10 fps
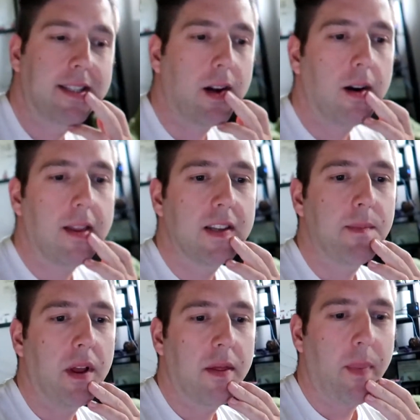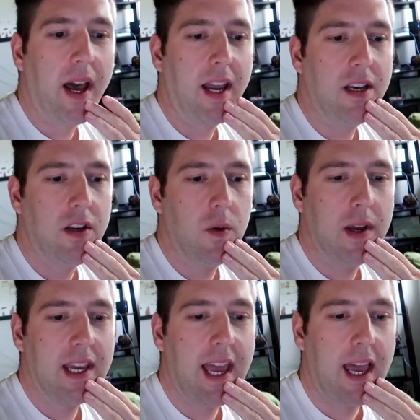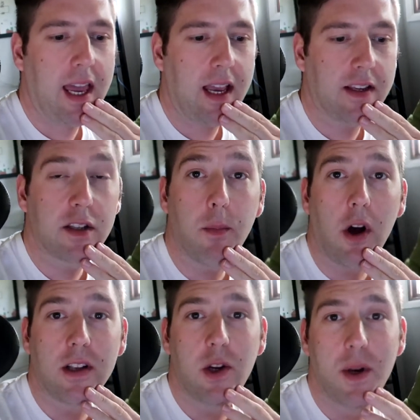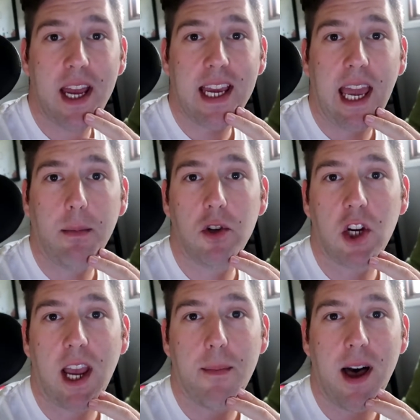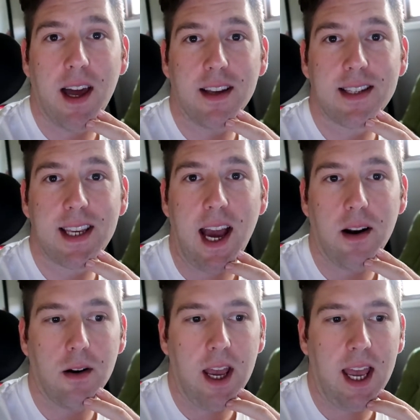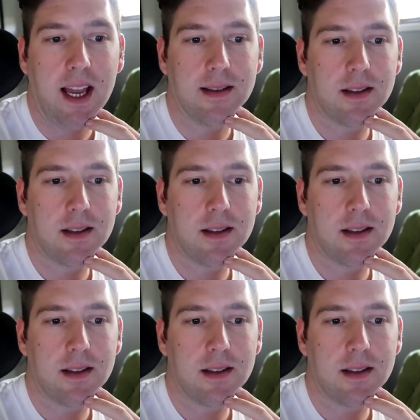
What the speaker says: started this month by doing a small 2-day game jam on a Saturday and